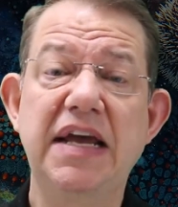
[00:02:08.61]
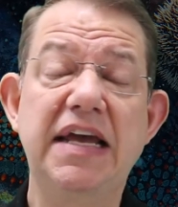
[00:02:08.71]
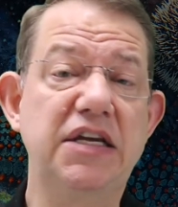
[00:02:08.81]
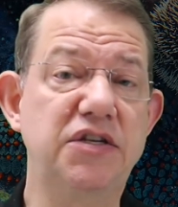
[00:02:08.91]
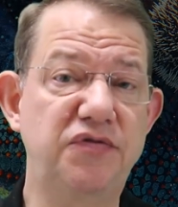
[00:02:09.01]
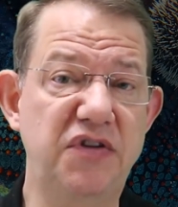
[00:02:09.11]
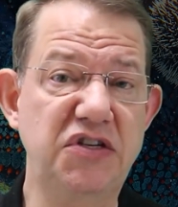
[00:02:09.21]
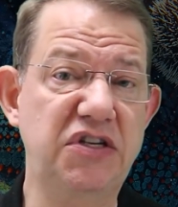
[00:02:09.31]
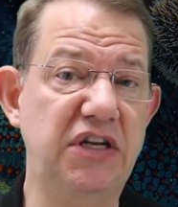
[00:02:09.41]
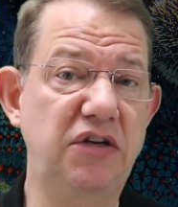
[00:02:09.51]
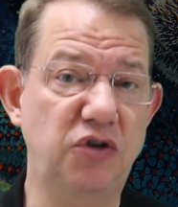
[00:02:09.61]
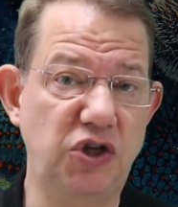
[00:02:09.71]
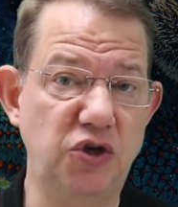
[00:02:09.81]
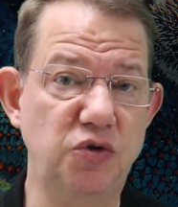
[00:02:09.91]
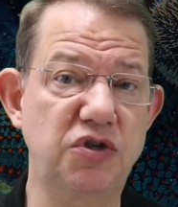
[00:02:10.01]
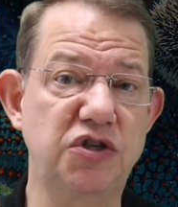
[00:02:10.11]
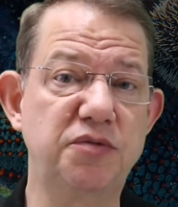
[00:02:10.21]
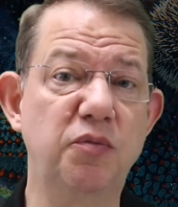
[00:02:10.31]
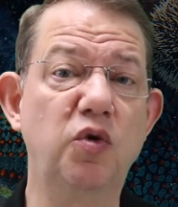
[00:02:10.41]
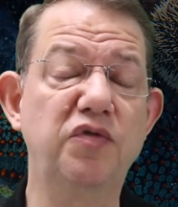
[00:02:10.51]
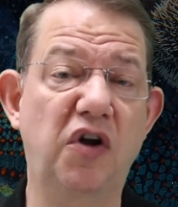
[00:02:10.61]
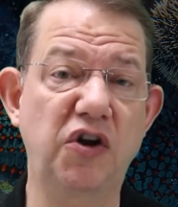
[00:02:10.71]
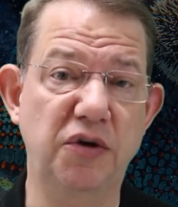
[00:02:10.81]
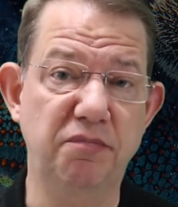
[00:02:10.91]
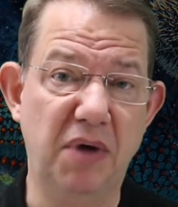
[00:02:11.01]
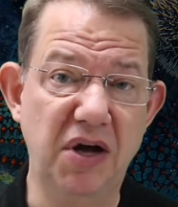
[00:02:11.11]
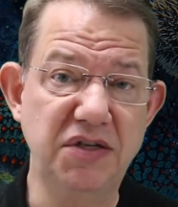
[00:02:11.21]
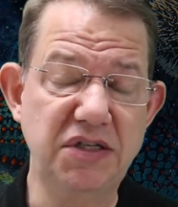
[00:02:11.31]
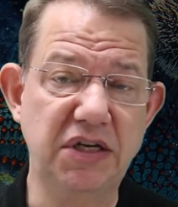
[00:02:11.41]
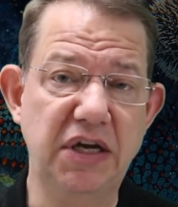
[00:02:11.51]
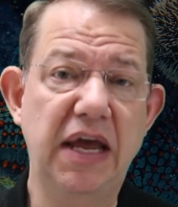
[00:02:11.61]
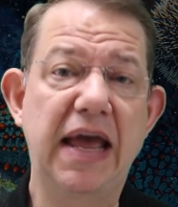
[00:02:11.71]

is firstly to use a small volume mask,